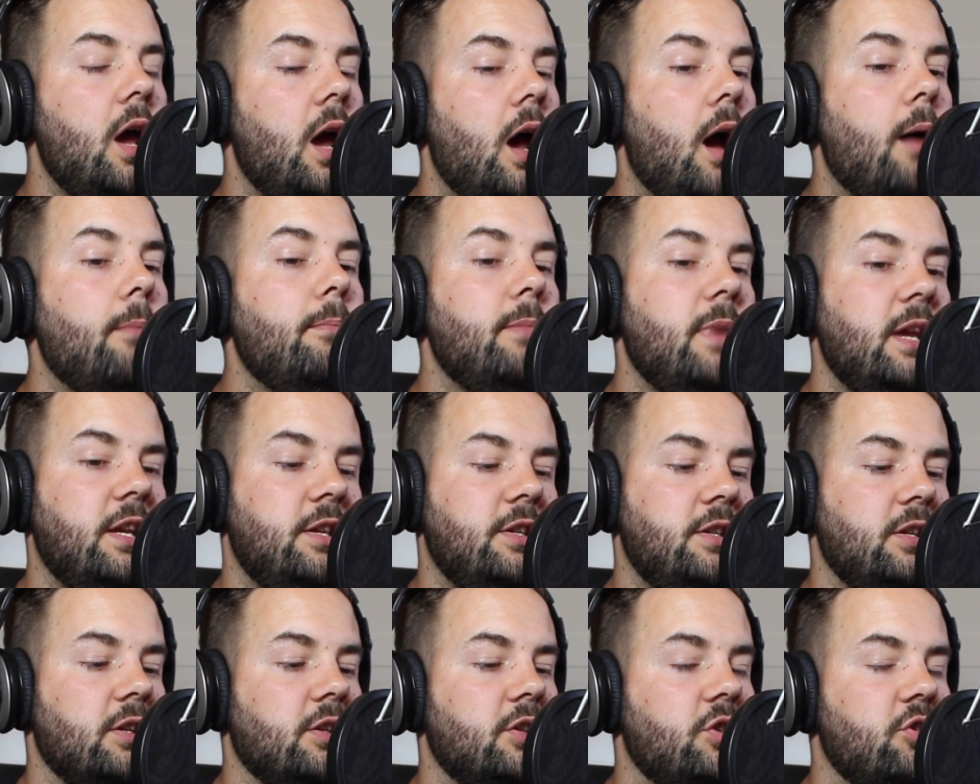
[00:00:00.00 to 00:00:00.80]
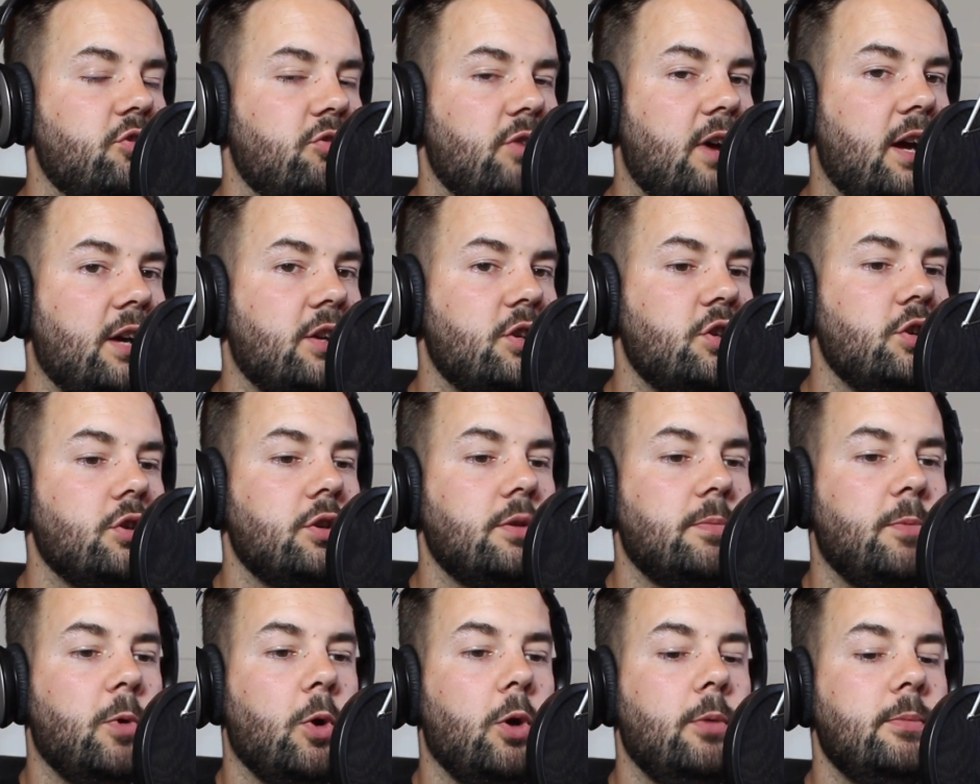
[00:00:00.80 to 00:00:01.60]
a meteor strikes your
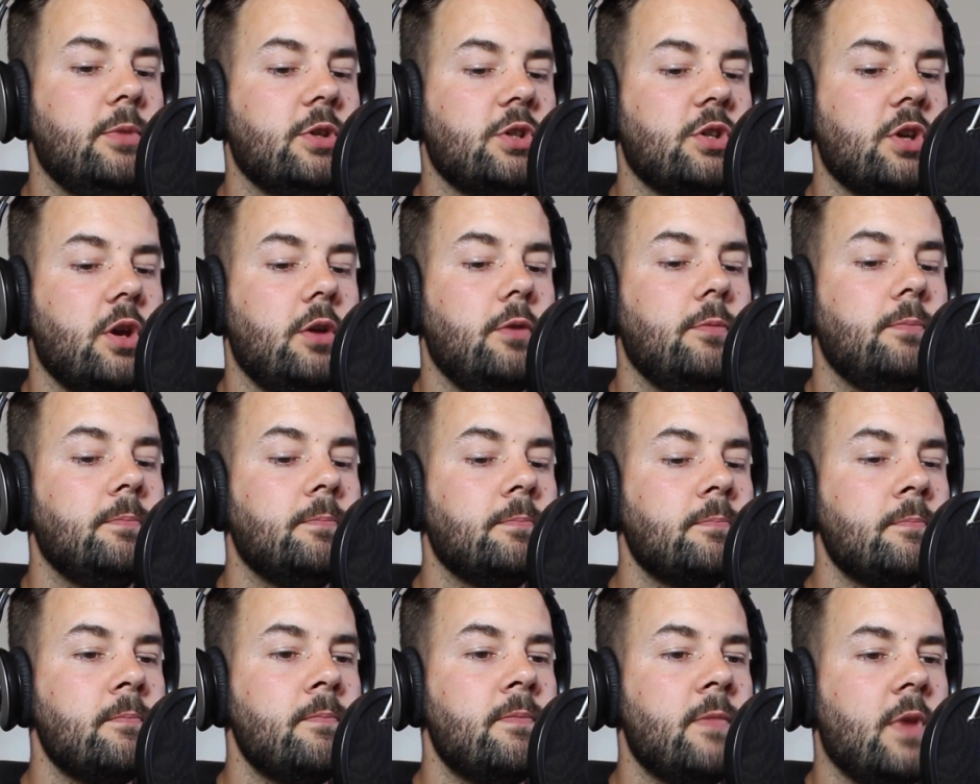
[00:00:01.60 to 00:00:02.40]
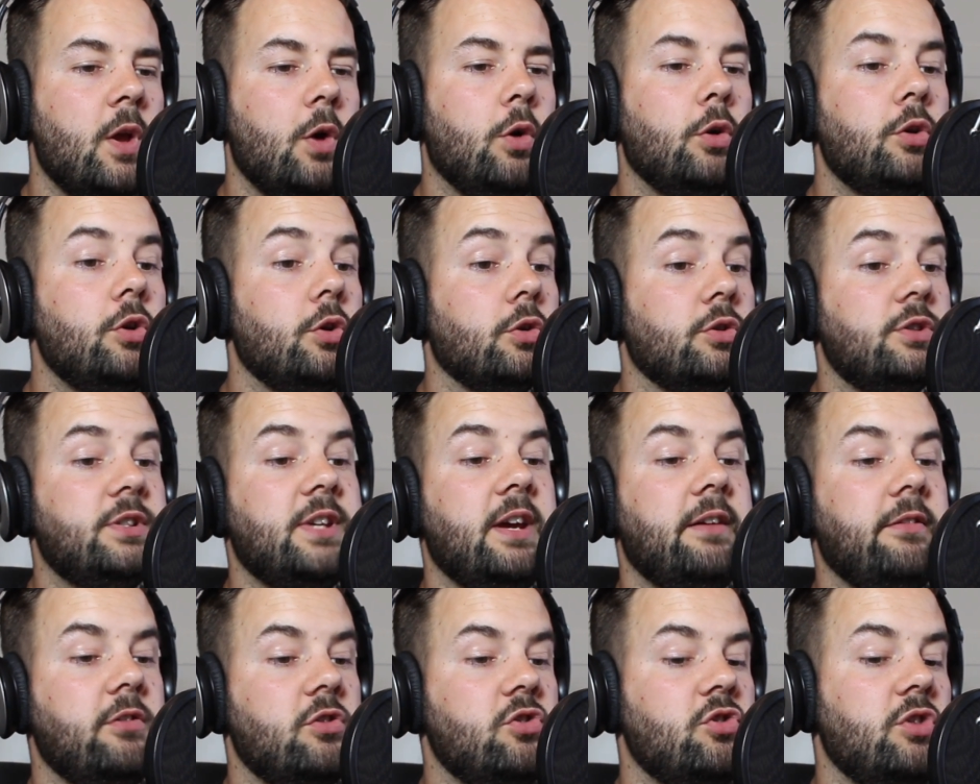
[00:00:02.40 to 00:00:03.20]
deployment zone or your
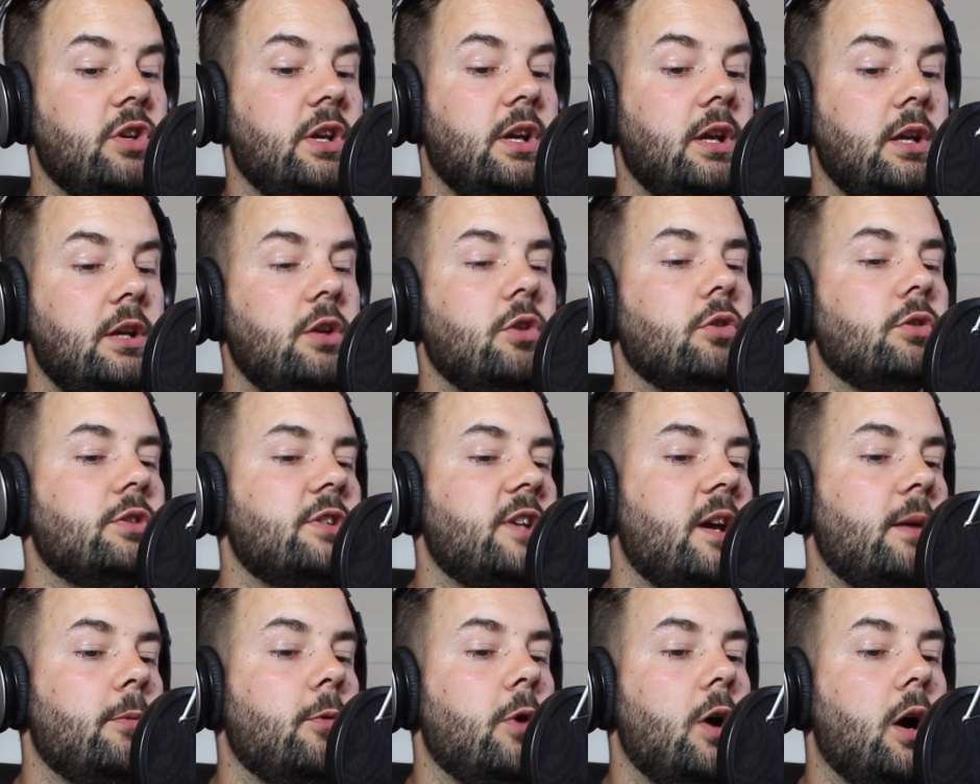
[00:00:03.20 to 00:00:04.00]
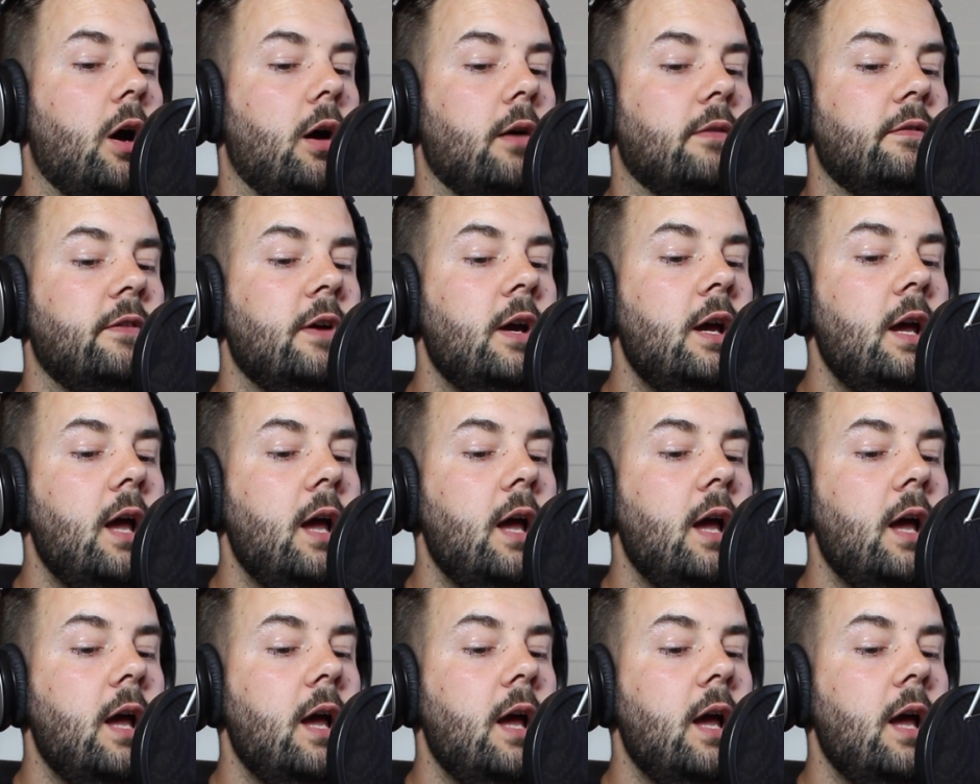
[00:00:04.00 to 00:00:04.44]
territory in your table half.